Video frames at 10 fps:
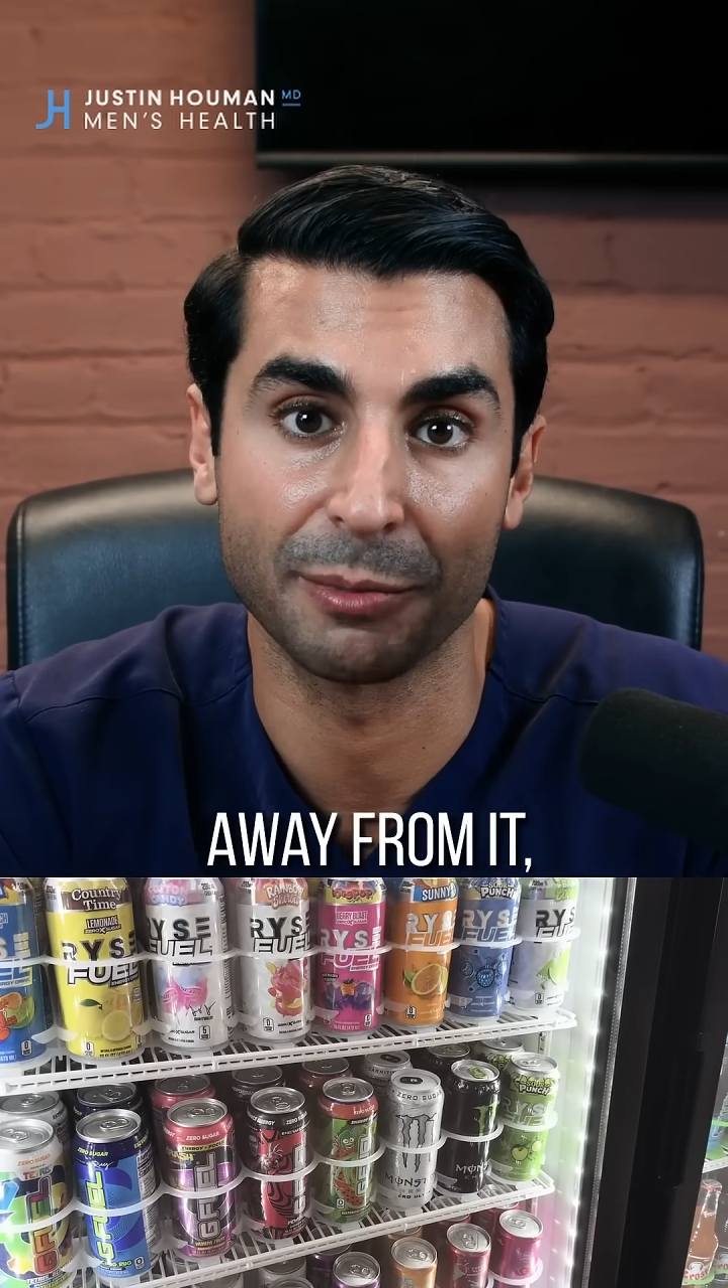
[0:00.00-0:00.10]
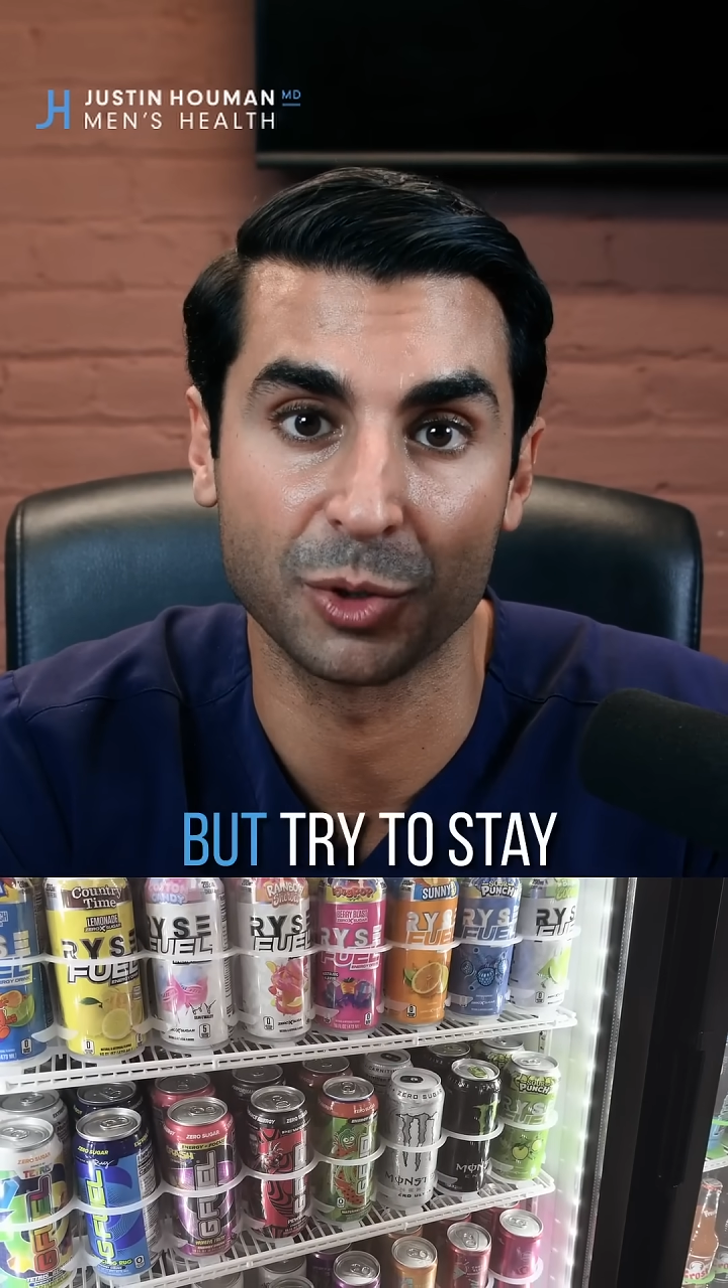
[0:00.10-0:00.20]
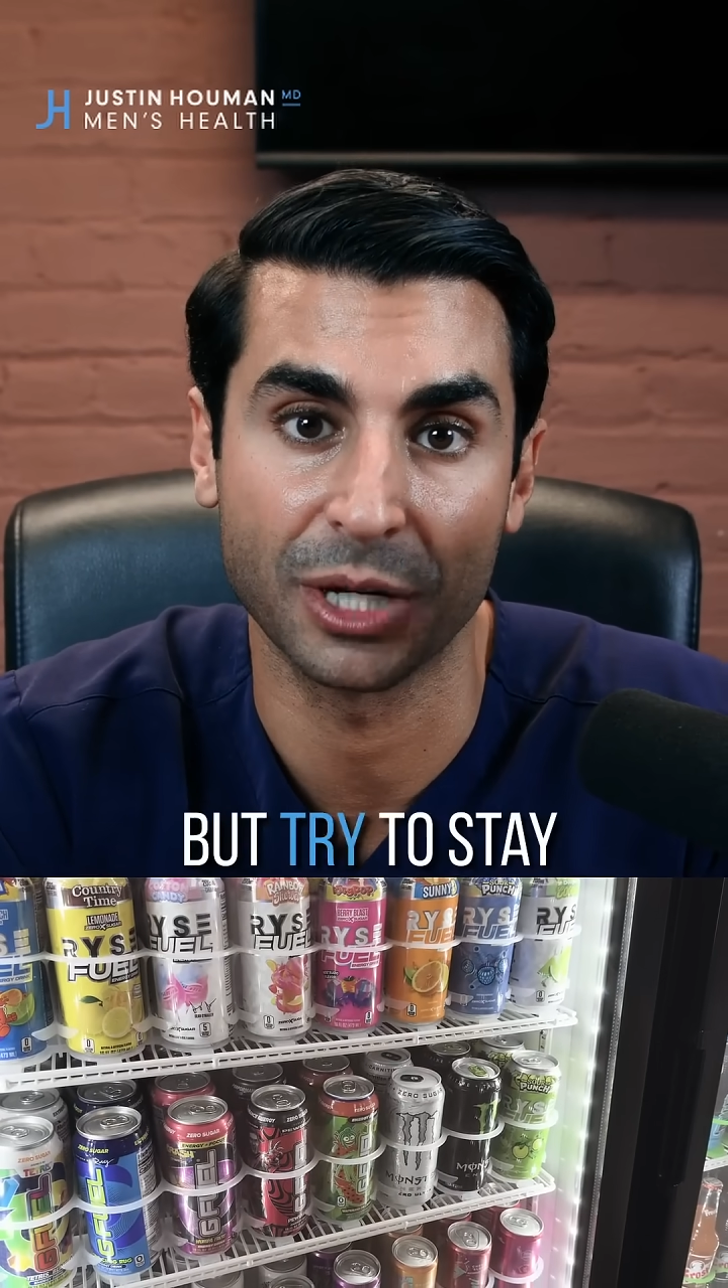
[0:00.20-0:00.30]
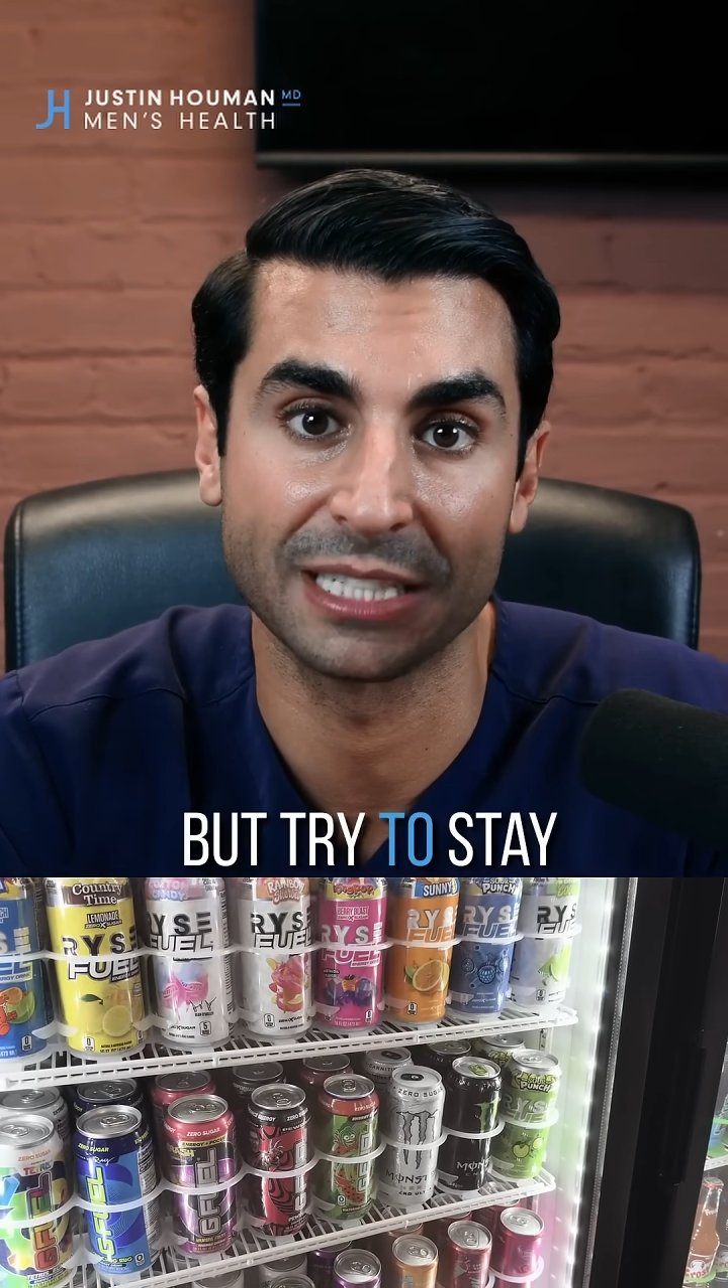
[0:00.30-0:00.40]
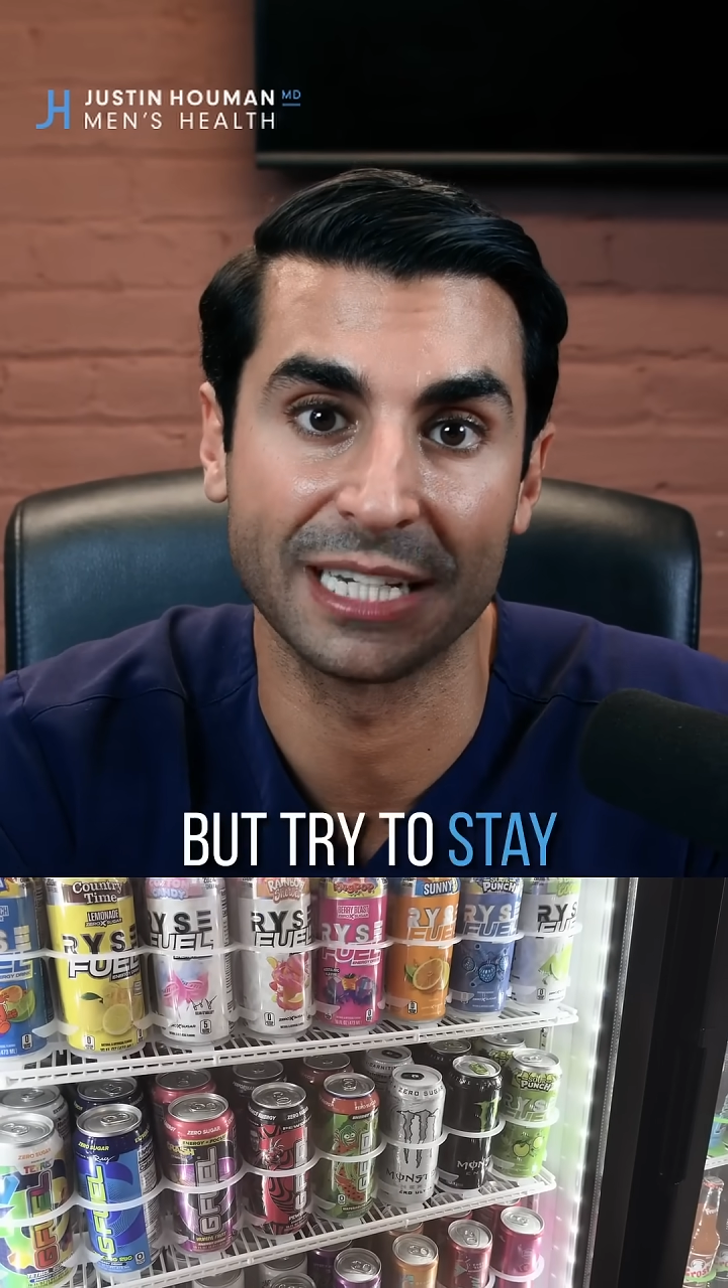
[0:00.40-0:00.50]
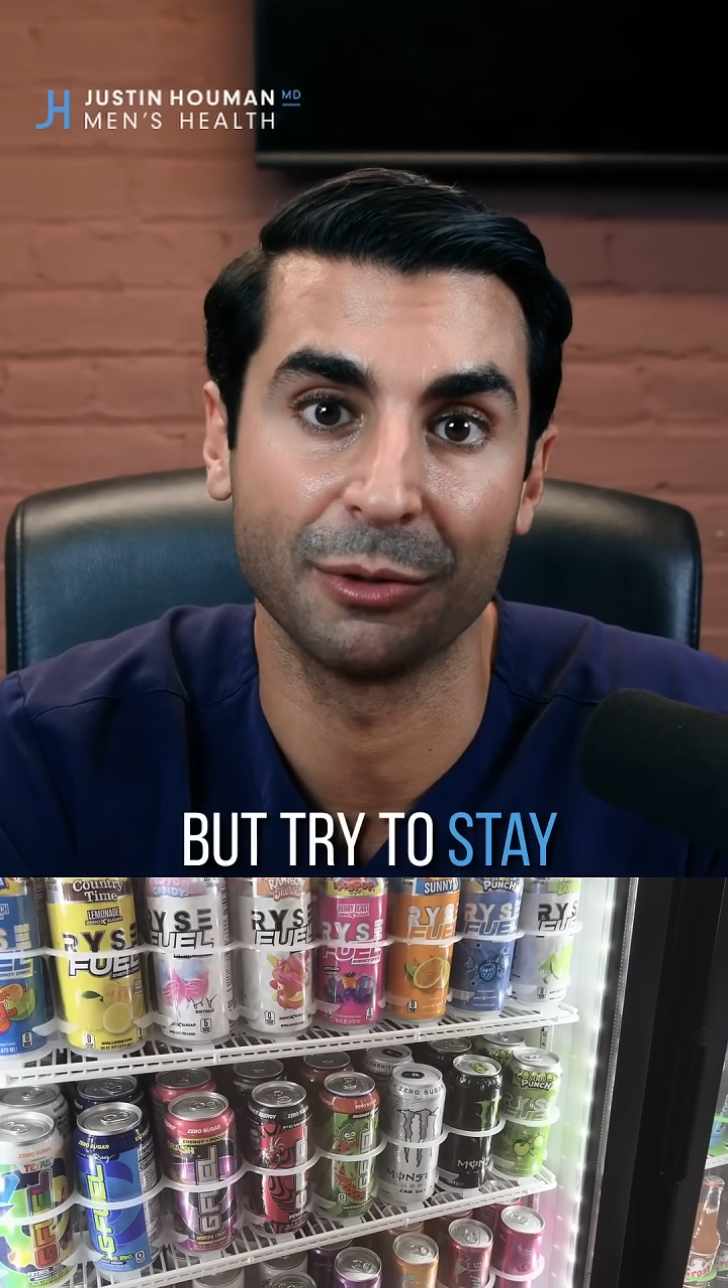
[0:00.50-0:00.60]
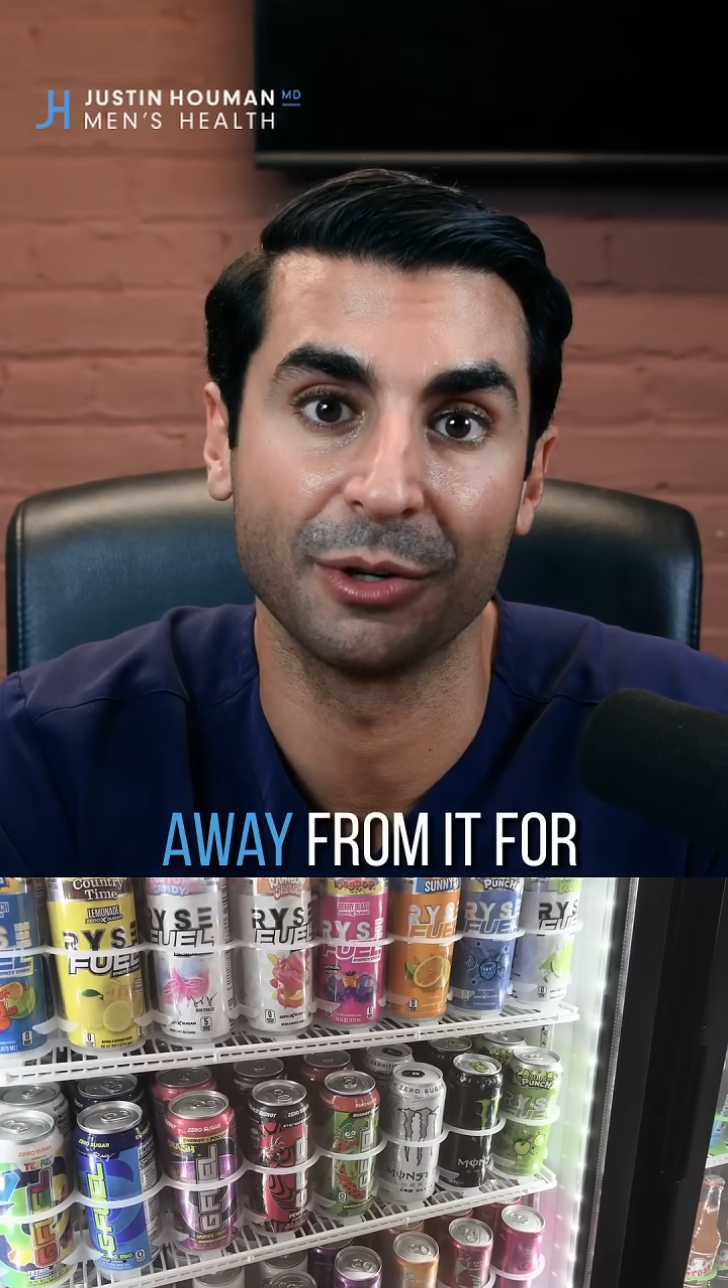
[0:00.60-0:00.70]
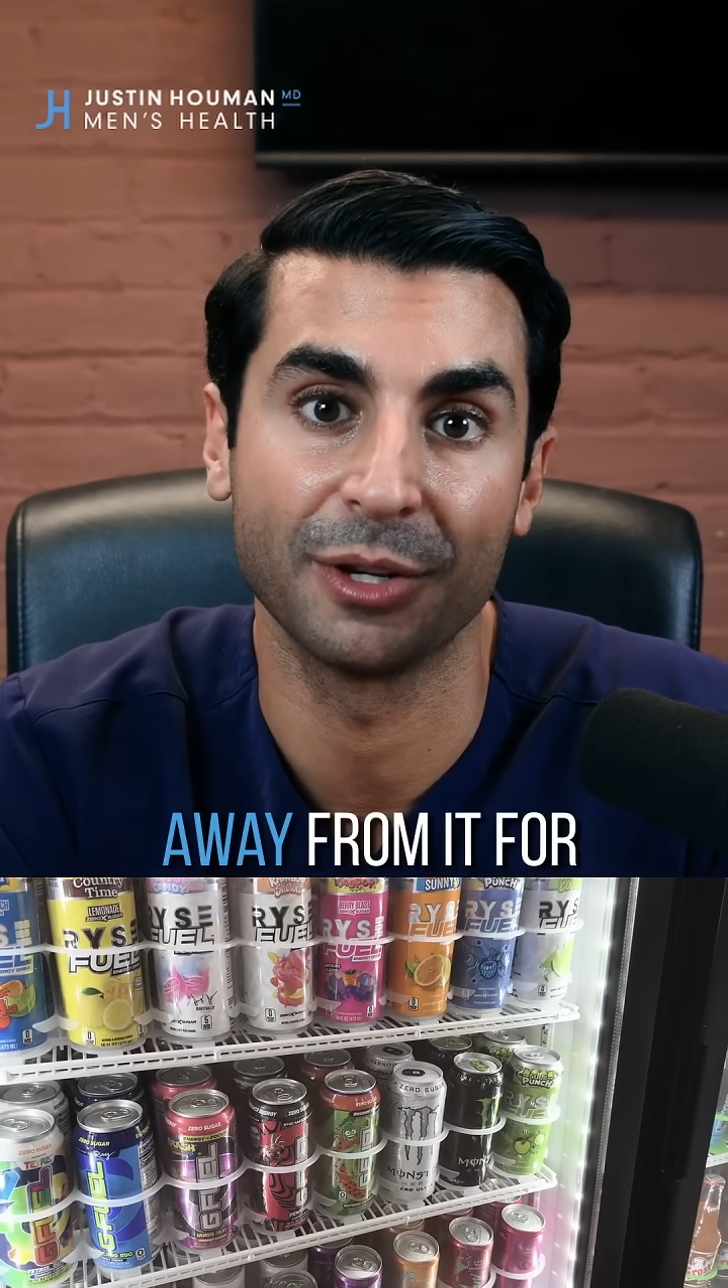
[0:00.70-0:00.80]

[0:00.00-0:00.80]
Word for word: but try to stay